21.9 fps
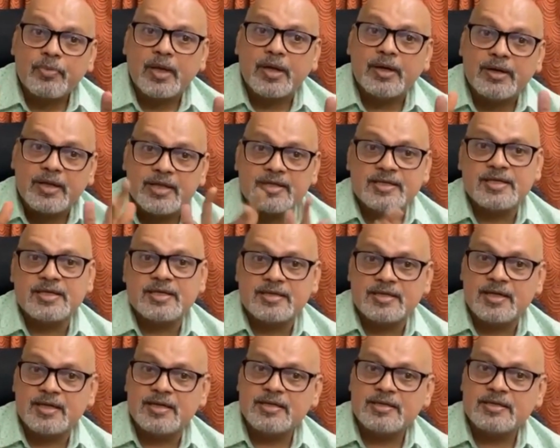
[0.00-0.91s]

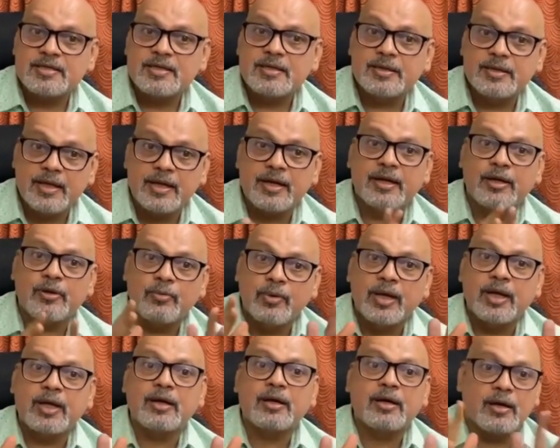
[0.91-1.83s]
diseases, they
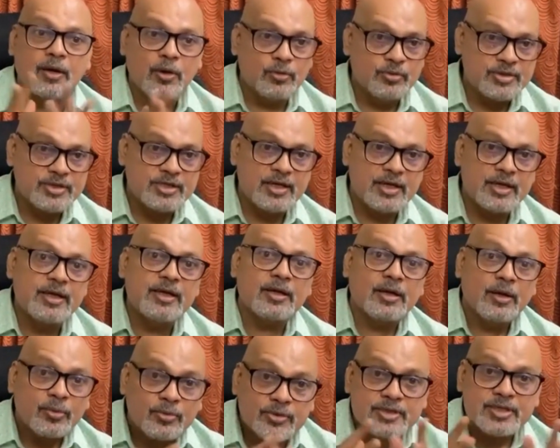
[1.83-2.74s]
require counseling.
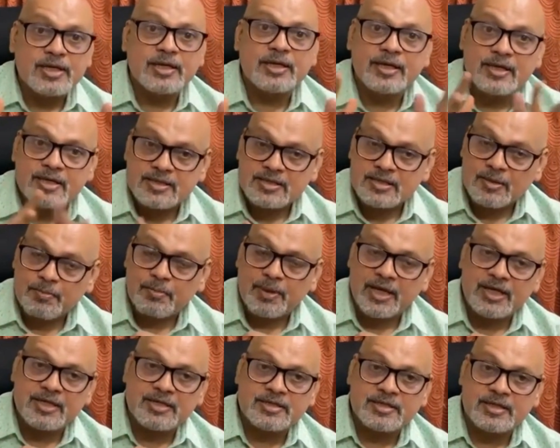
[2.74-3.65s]
Counseling is the
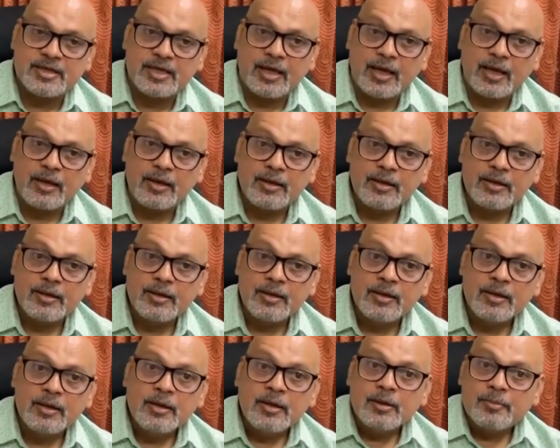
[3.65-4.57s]
mainstay,
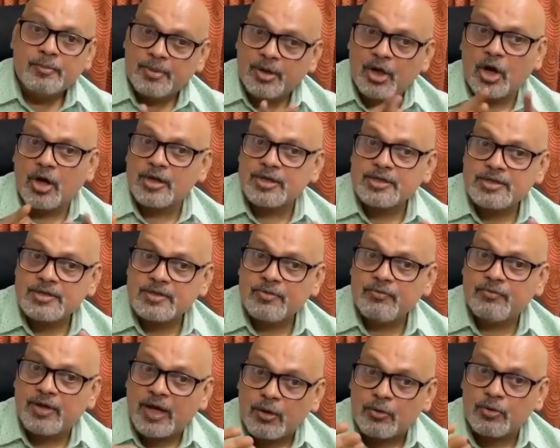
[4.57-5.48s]
because
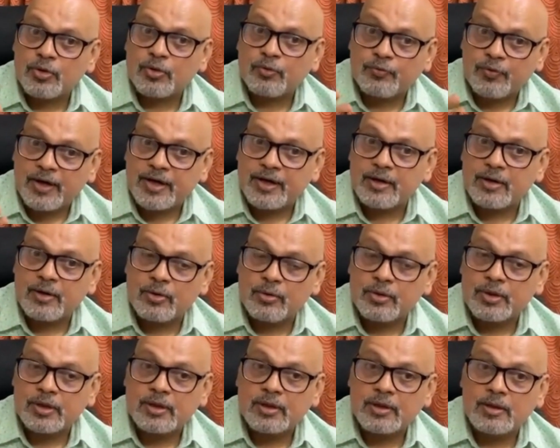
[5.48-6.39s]
we have to find
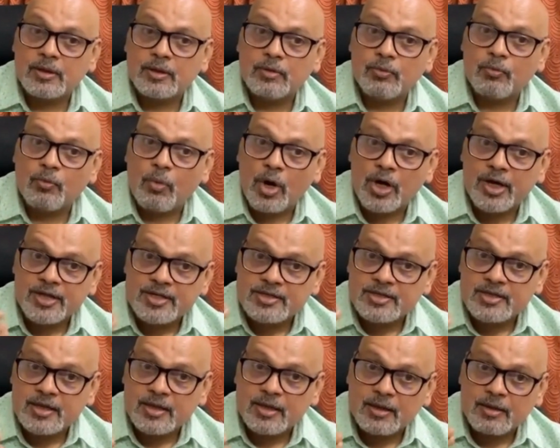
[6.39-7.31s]
out what is
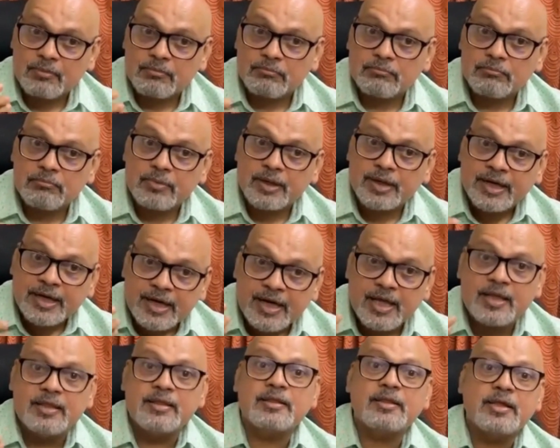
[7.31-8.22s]
the
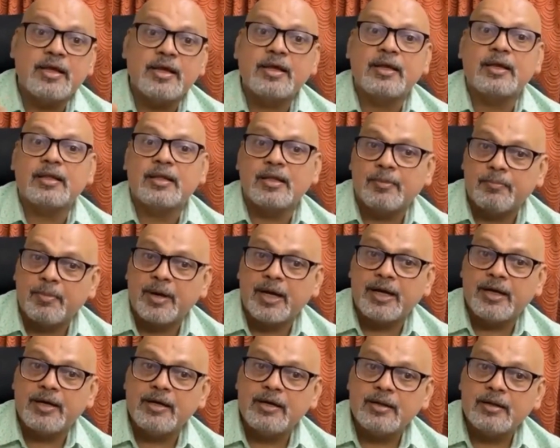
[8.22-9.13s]
hidden thing in the
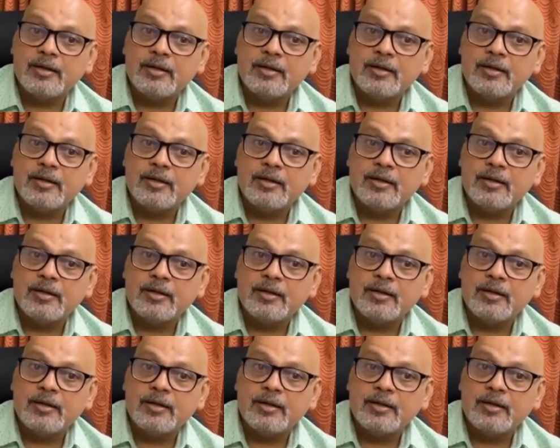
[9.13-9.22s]
mind.